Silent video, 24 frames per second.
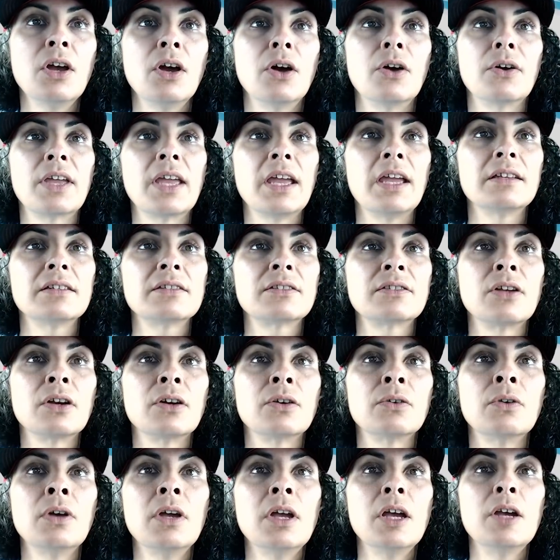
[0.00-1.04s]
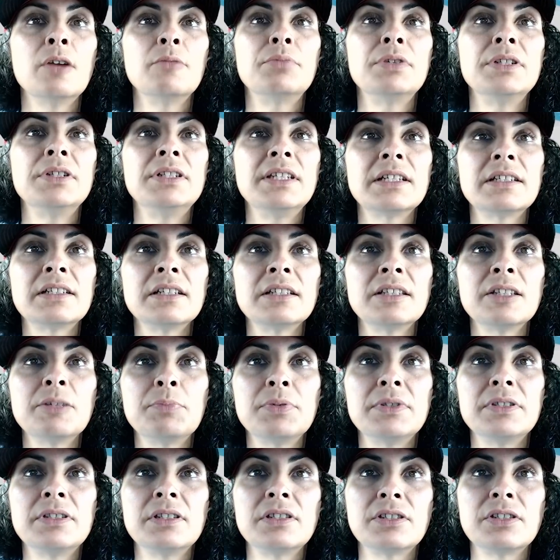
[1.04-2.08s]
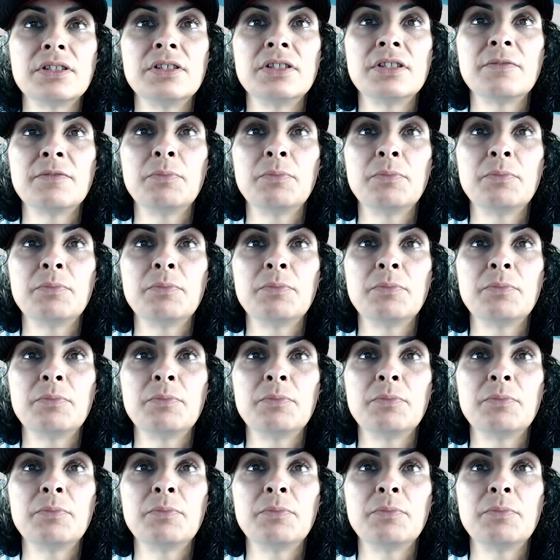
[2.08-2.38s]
Okay, so predicting the positions